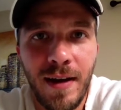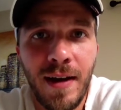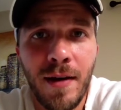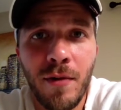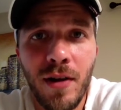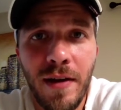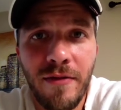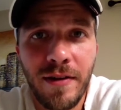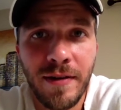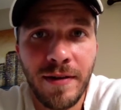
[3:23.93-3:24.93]
And number
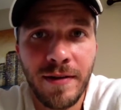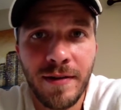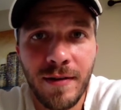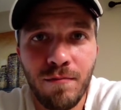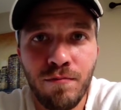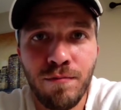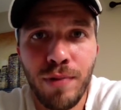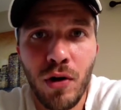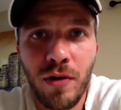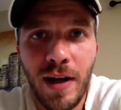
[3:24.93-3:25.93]
11,
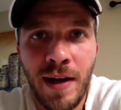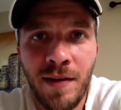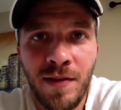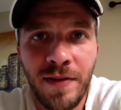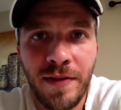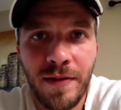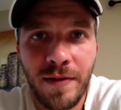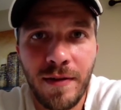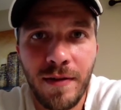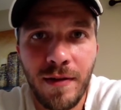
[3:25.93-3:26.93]
Bone S
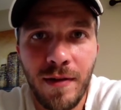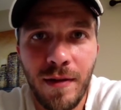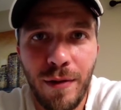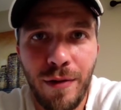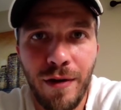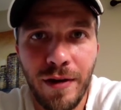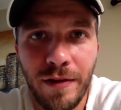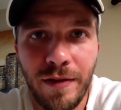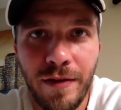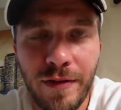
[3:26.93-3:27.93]

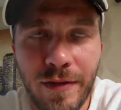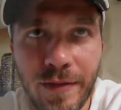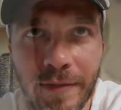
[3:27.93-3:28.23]
Thugs.